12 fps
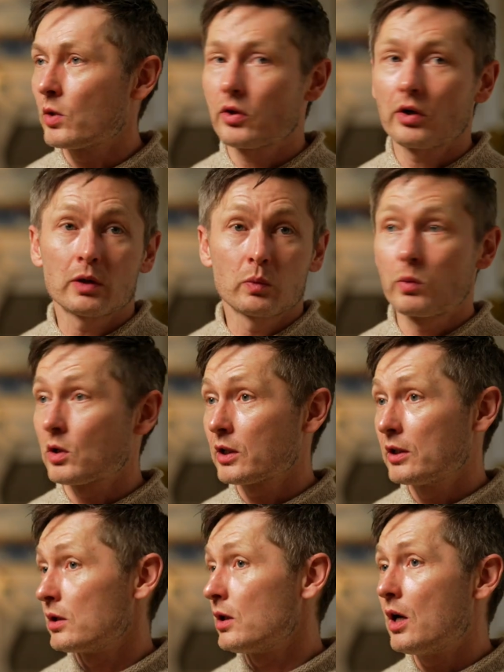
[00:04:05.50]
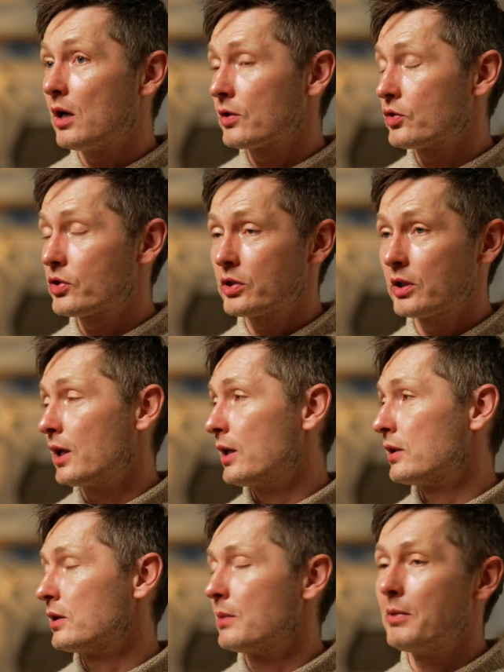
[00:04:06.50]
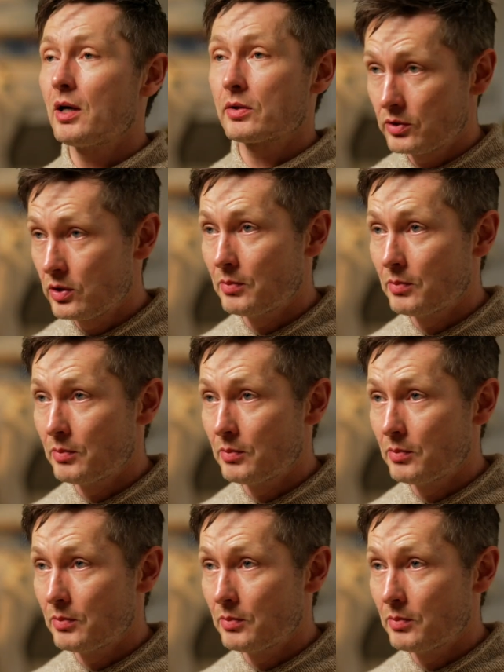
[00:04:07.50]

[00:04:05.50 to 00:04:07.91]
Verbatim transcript: we thought we were going to launch in about two